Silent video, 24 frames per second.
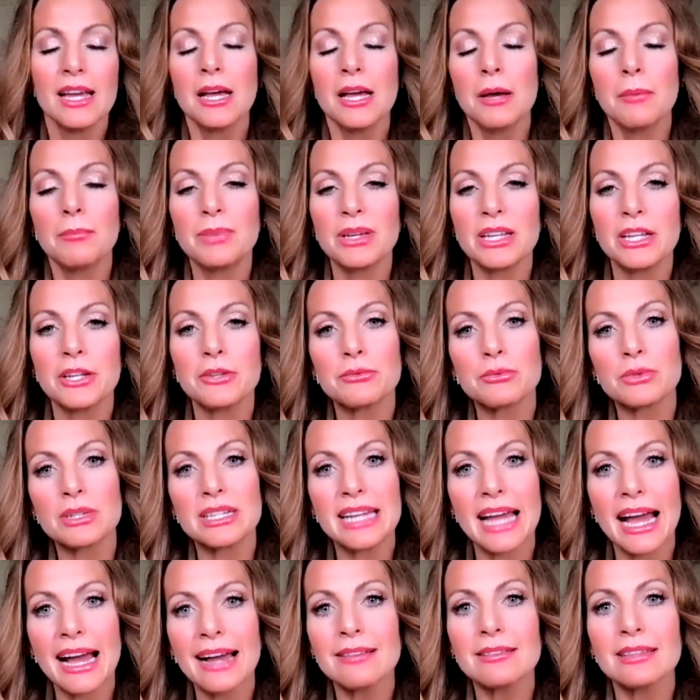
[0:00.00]
But in
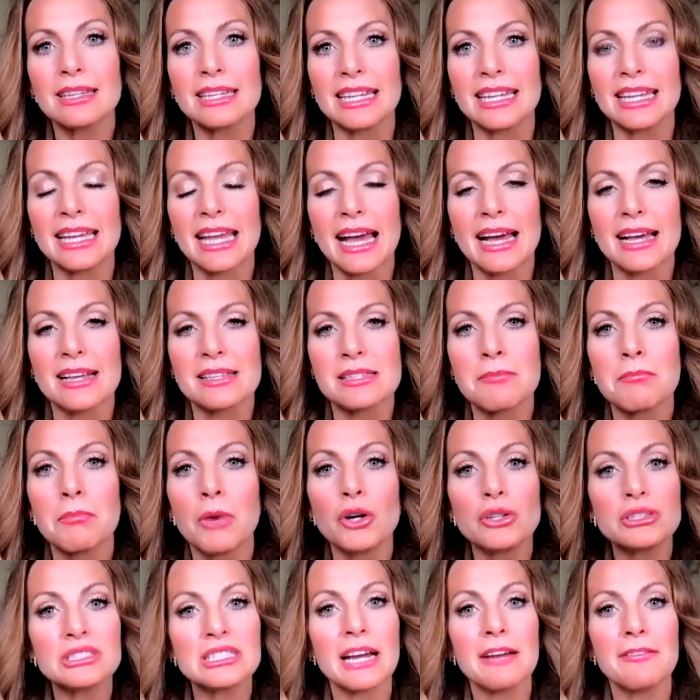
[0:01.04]
reality, as
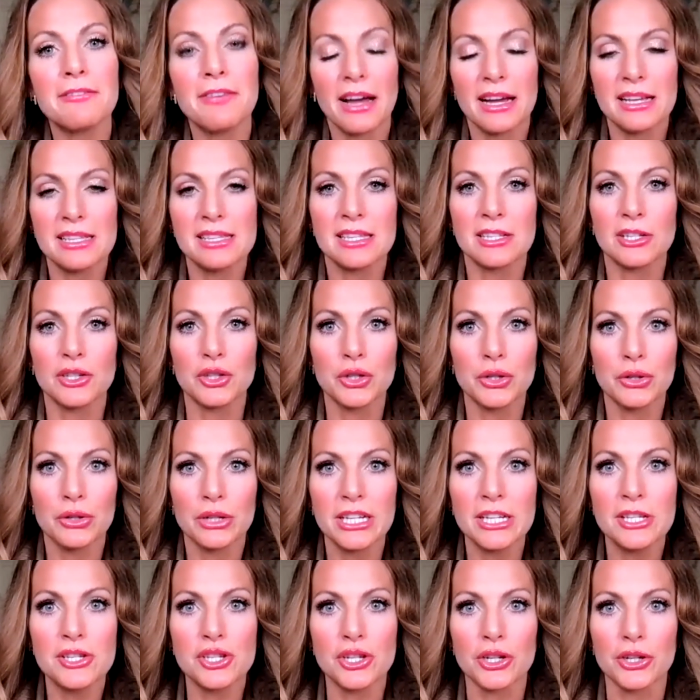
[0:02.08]
multifaceted
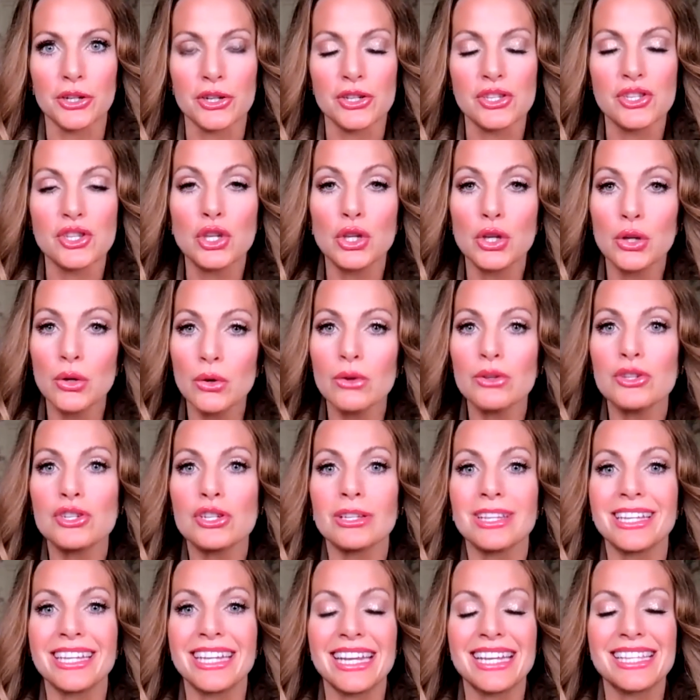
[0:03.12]
creatures,
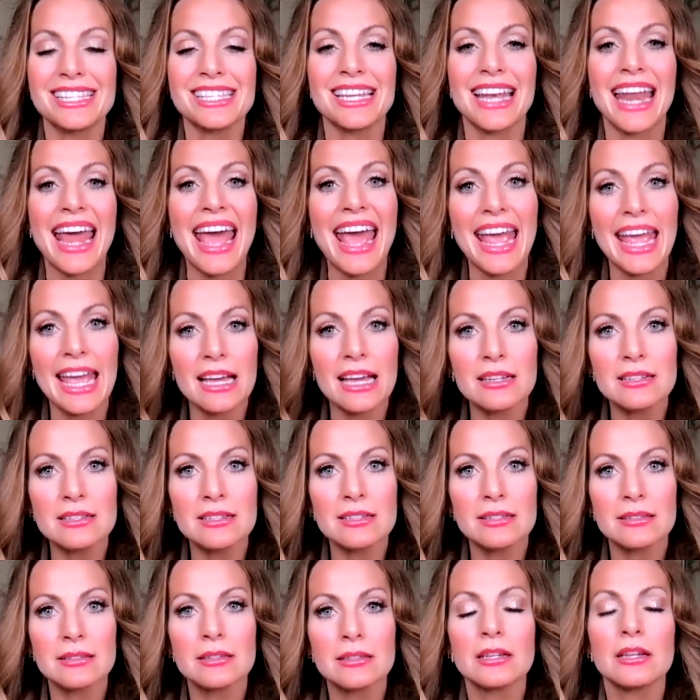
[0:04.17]
usually it's an and,
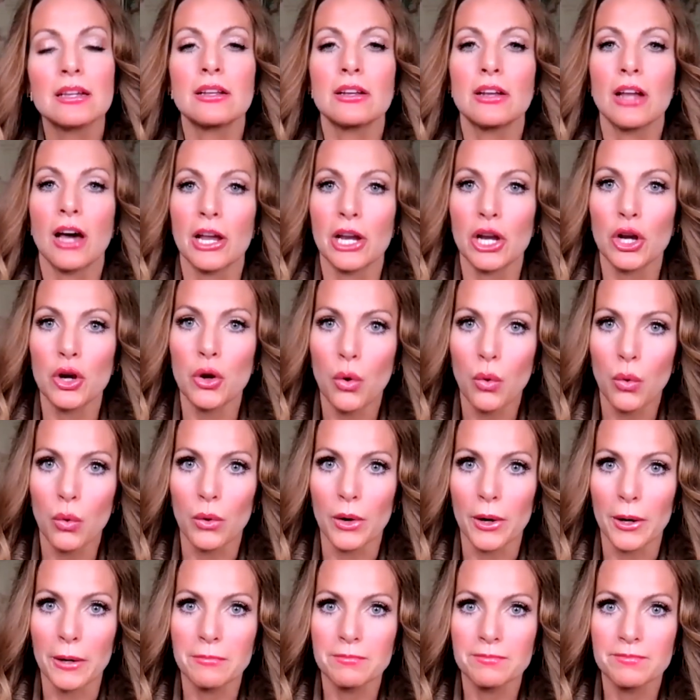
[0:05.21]
not an
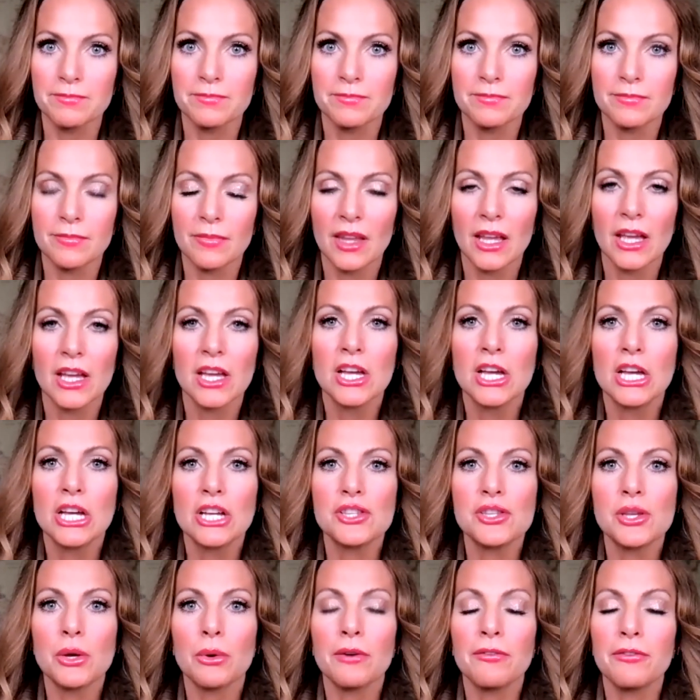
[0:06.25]
or.
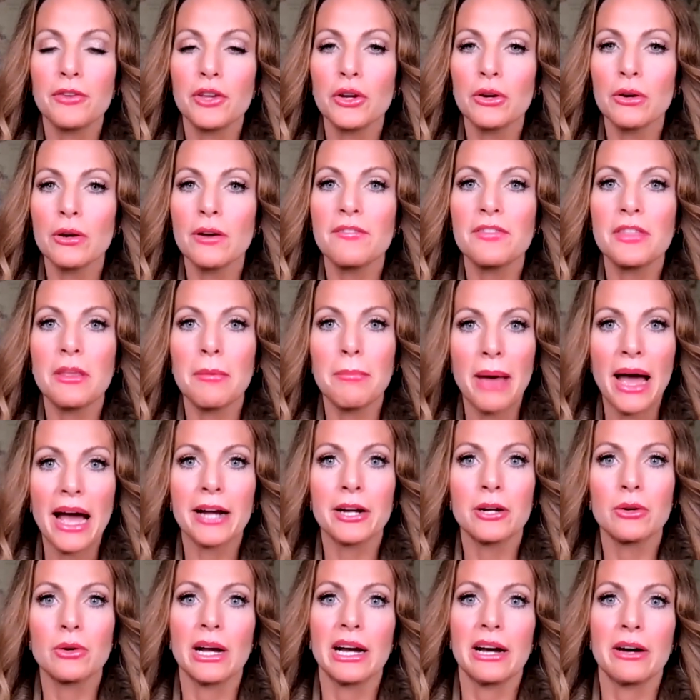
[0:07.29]
So if you're of the
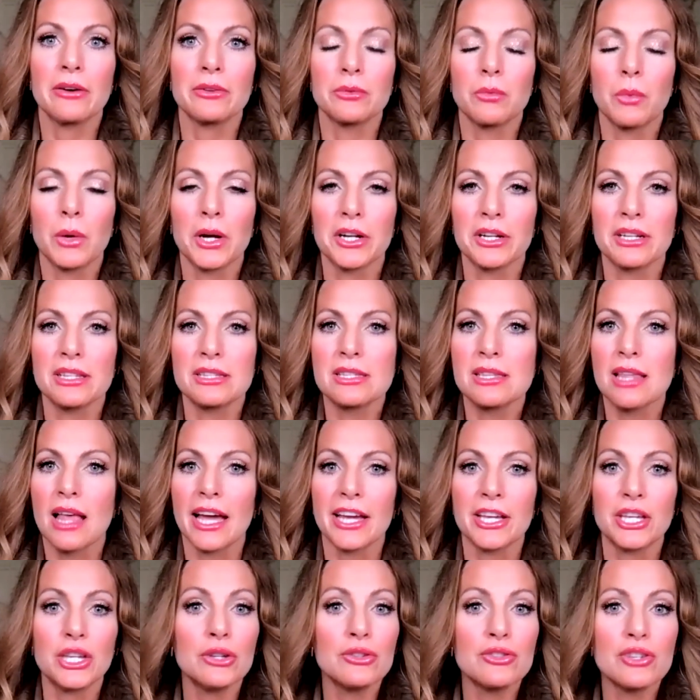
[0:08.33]
background where it's
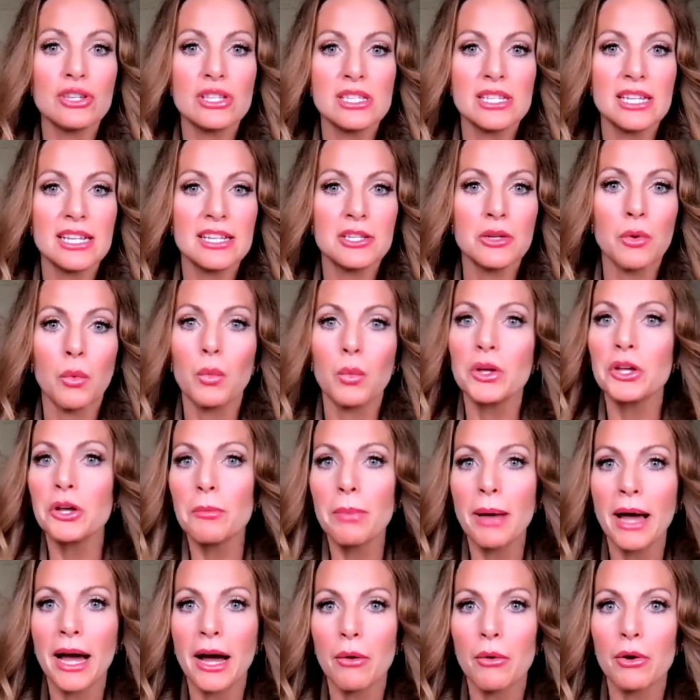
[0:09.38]
like, you just need to
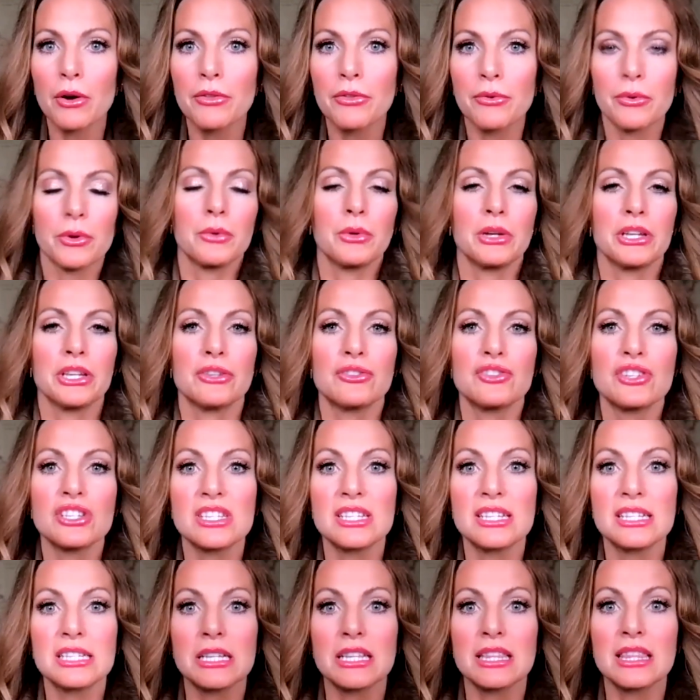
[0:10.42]
willpower through it, you just
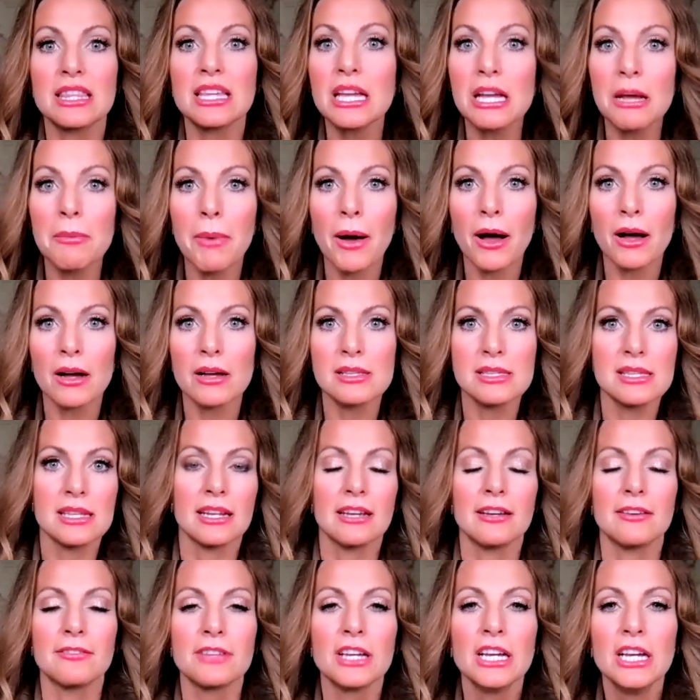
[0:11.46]
need to think
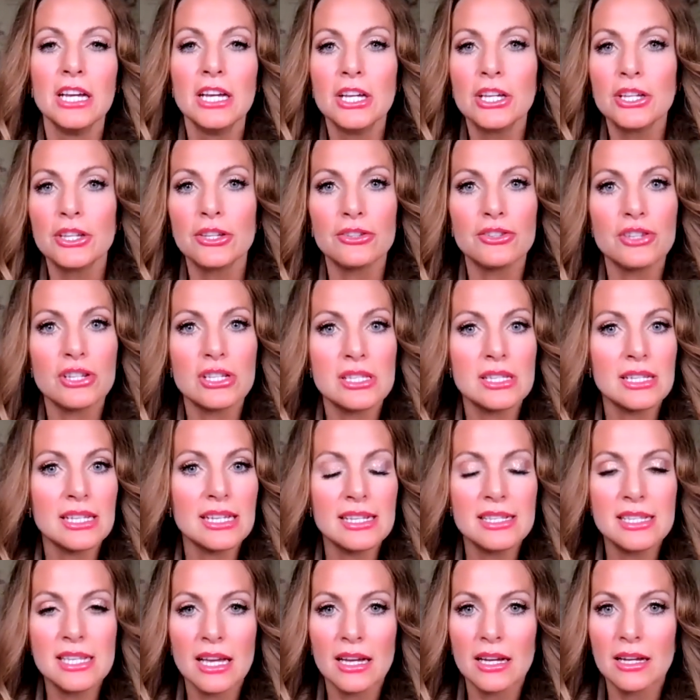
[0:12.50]
positive, you just
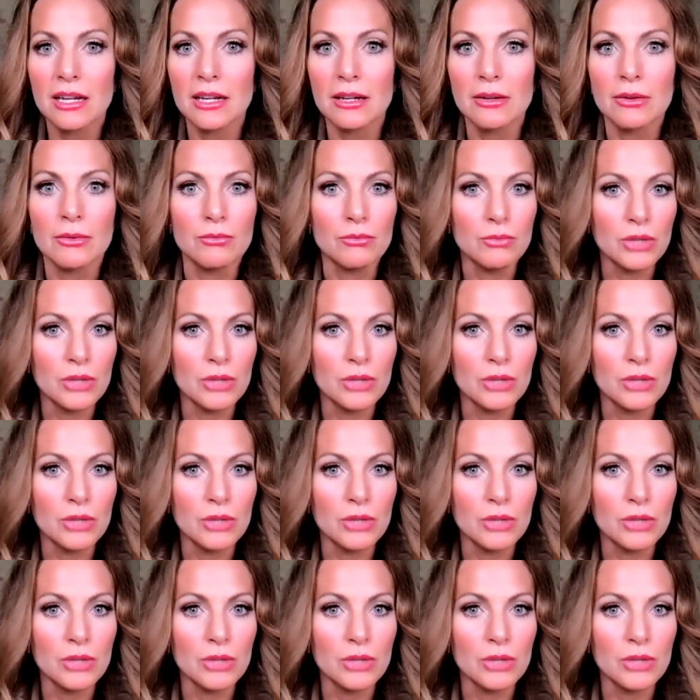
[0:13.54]
need to,